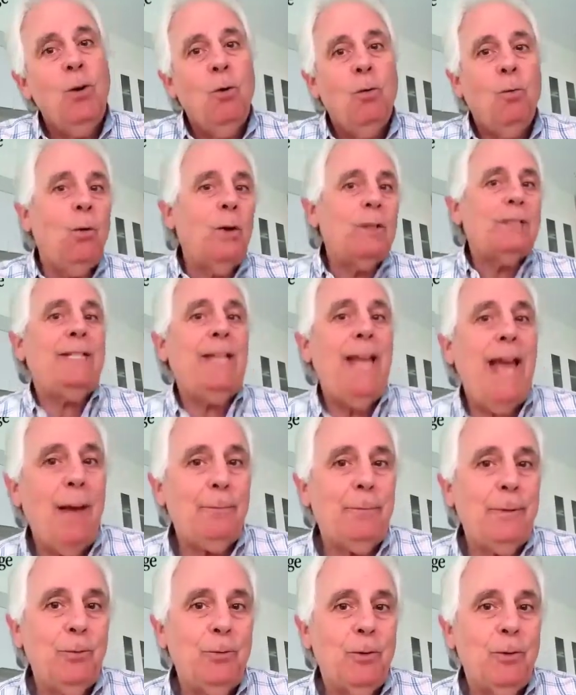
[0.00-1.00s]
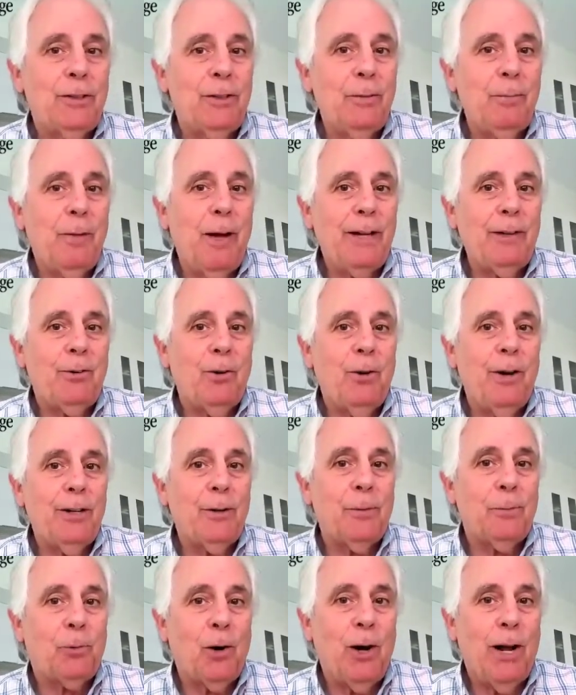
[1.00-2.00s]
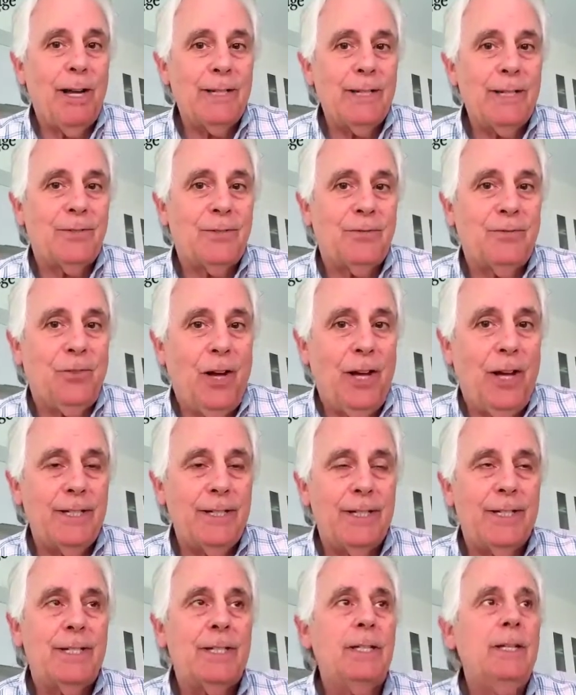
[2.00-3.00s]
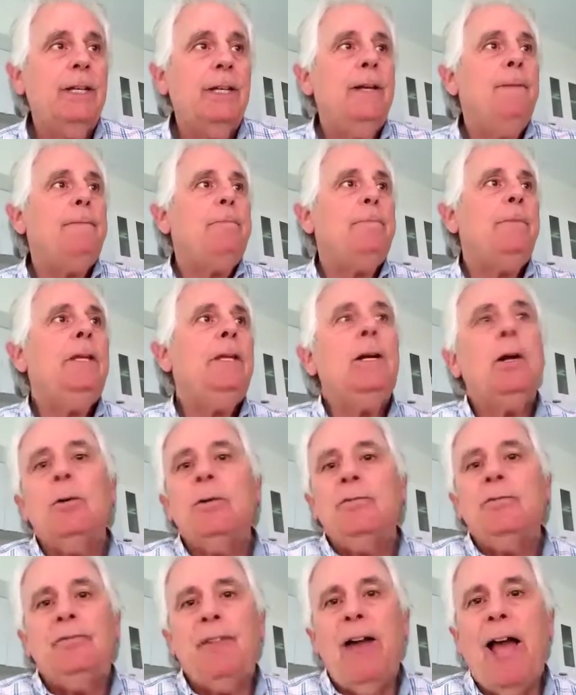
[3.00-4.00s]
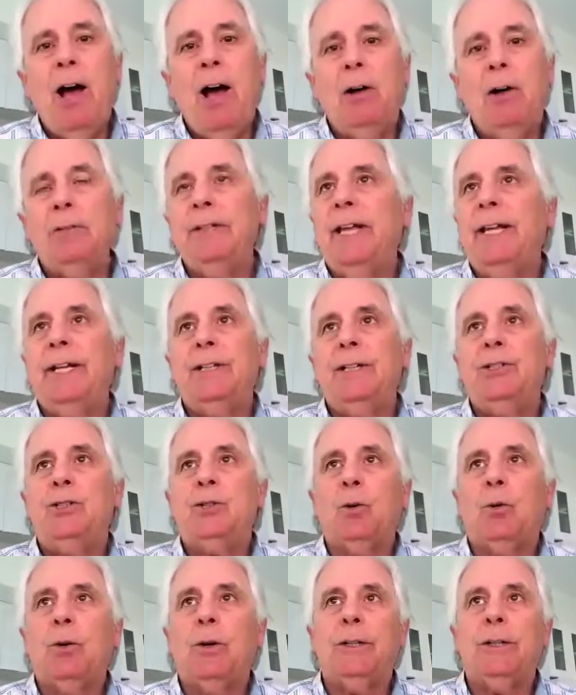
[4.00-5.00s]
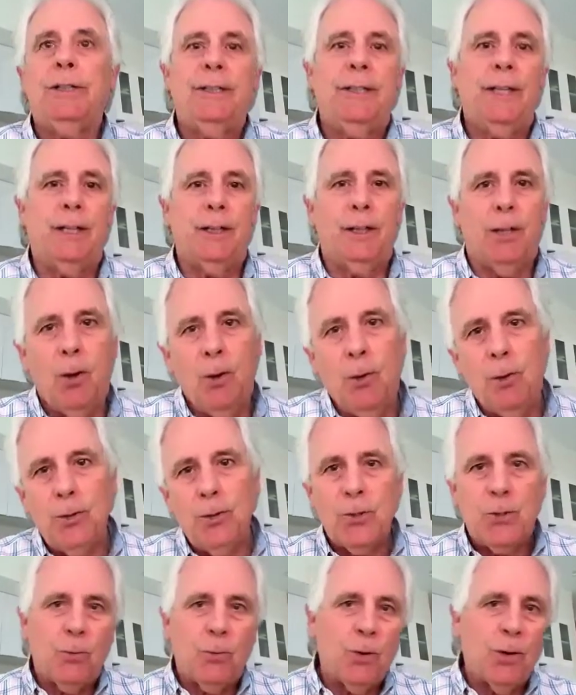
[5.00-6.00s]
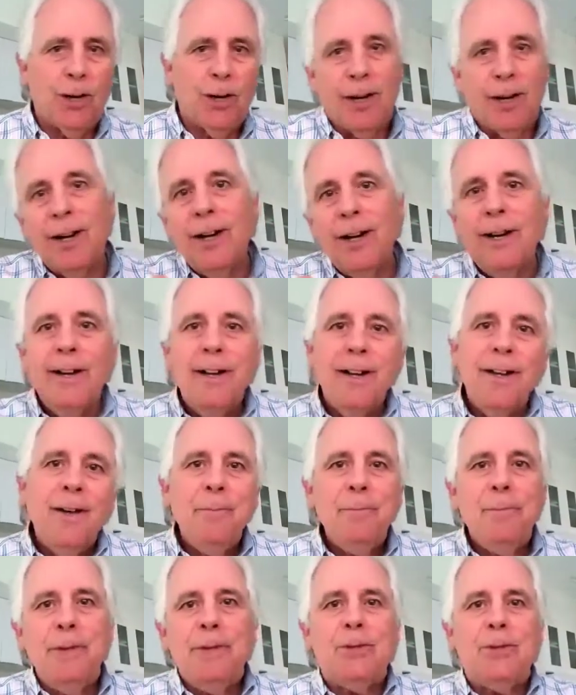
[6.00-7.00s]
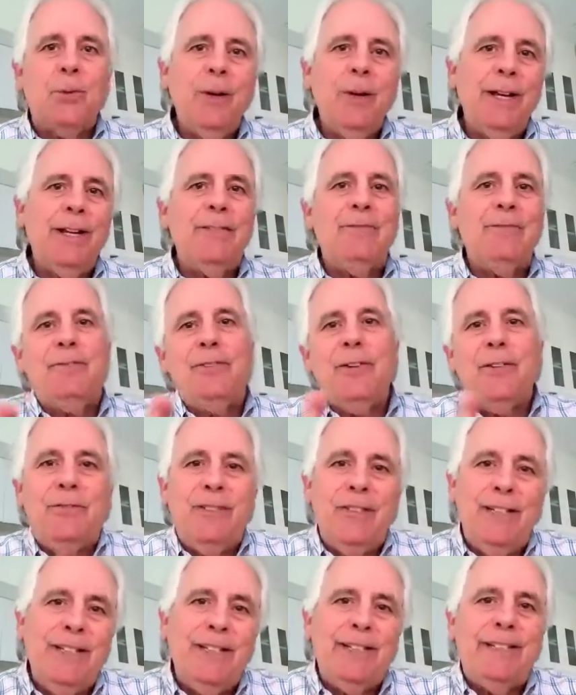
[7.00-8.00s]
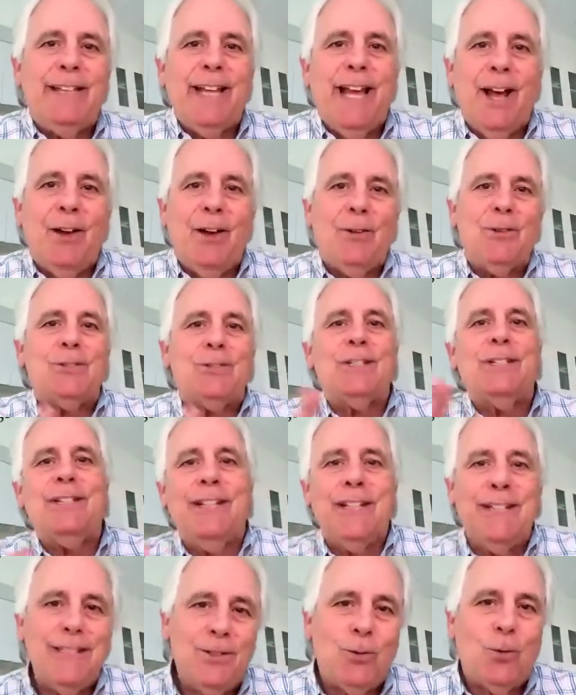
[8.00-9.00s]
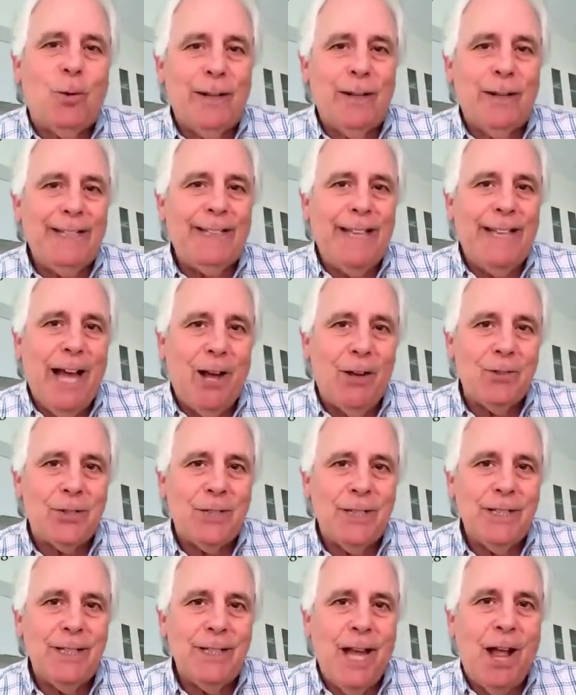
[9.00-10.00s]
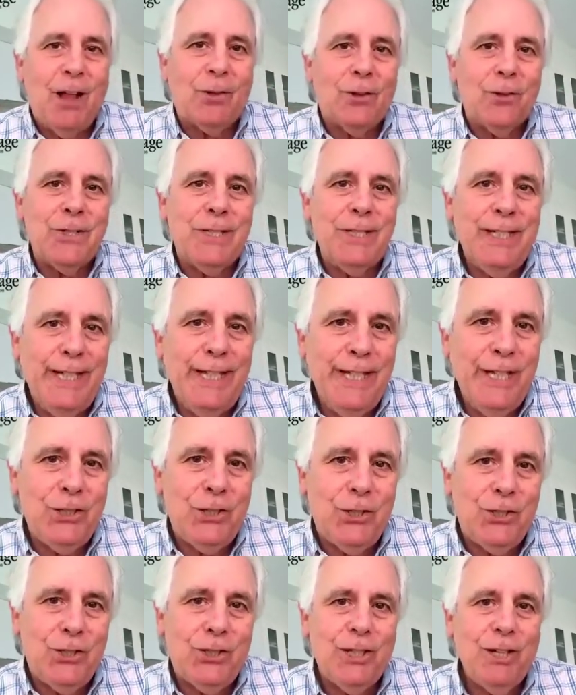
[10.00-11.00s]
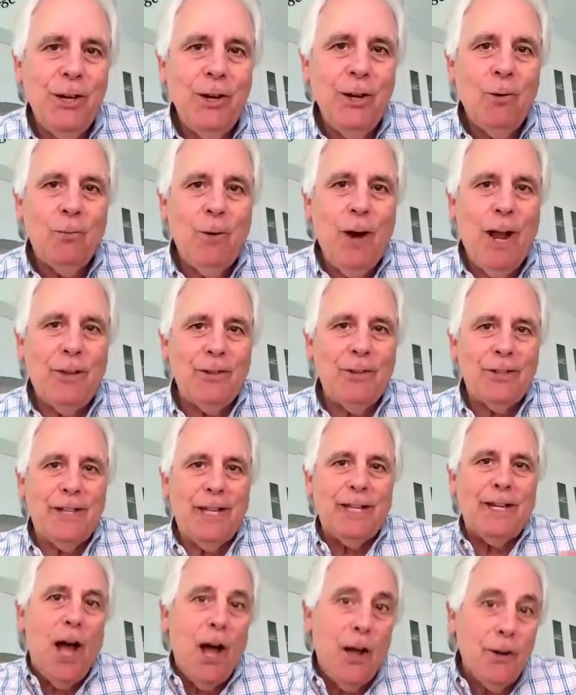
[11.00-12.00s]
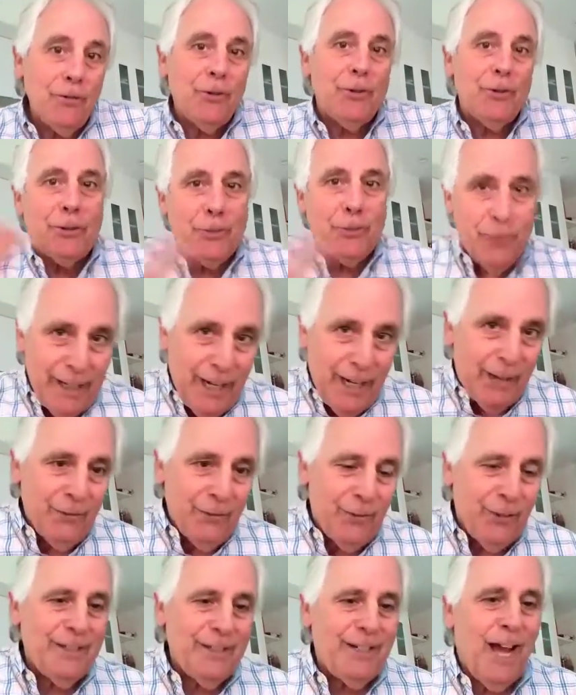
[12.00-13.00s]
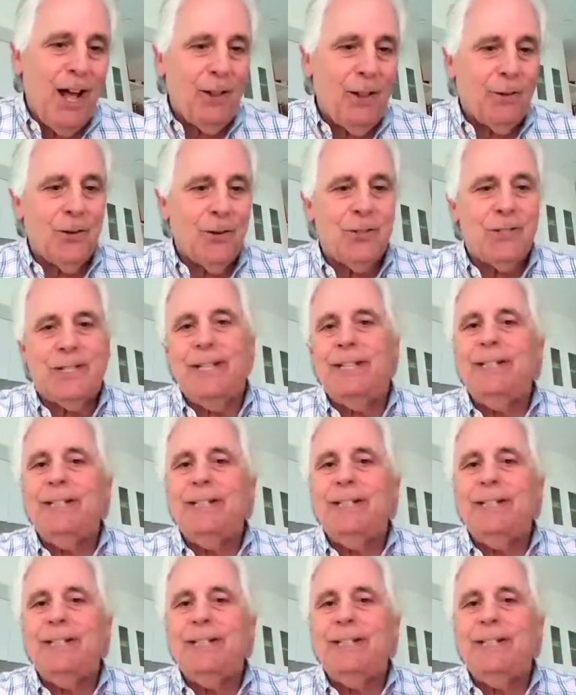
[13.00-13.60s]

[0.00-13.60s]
what's happened with the microenterprise funds, and found that in Jordan, the loans were between $15,000 and $20,000 each, rather than under $300.